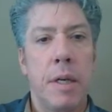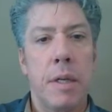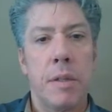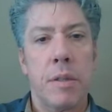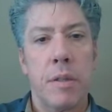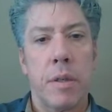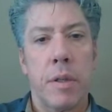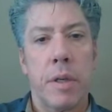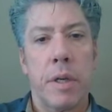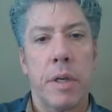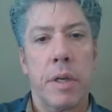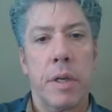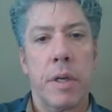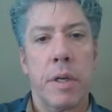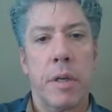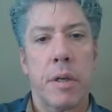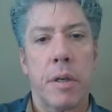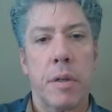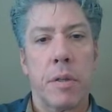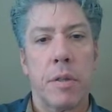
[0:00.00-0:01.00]
So there
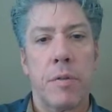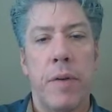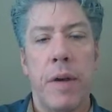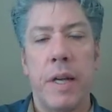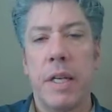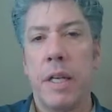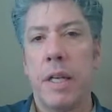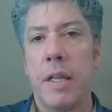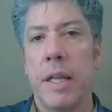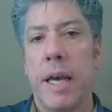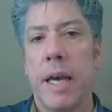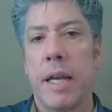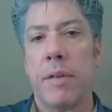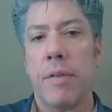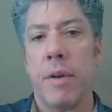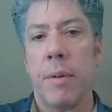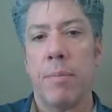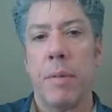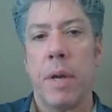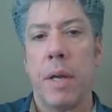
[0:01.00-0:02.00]
it goes. If I did that, if
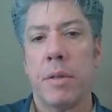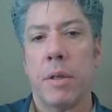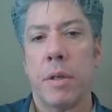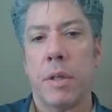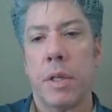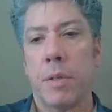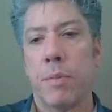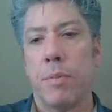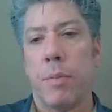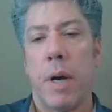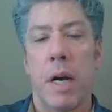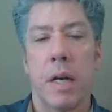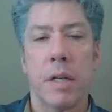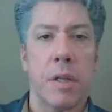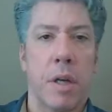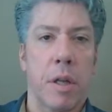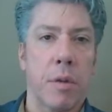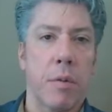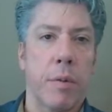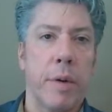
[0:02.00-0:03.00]
I, I took this box
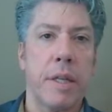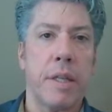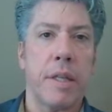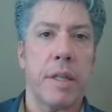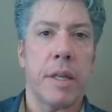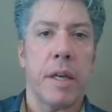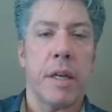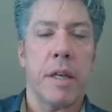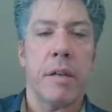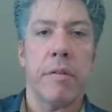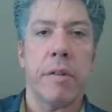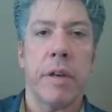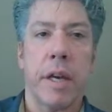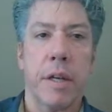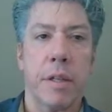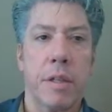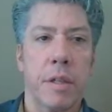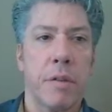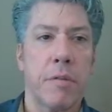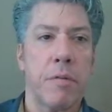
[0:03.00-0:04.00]
all the way to the end of the
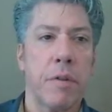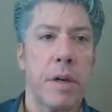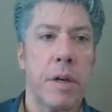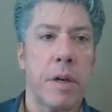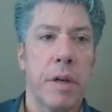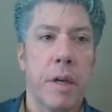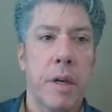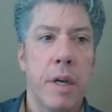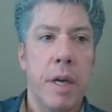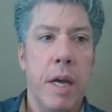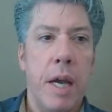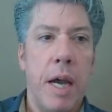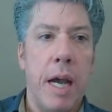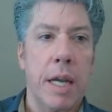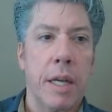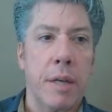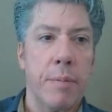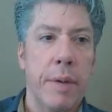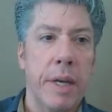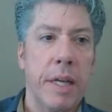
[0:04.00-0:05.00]
exit conveyor, I
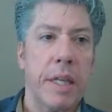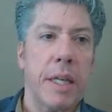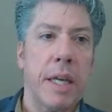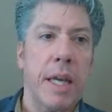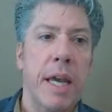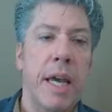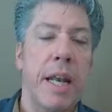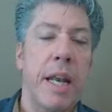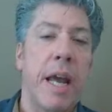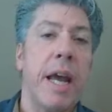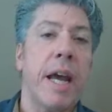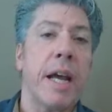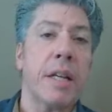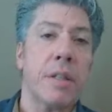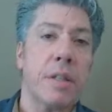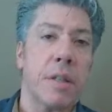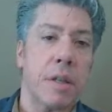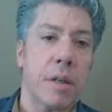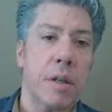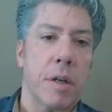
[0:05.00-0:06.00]
can make the at
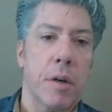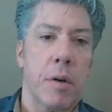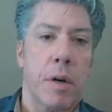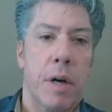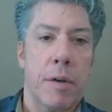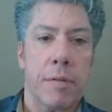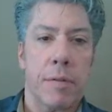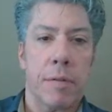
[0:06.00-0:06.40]
exit go off.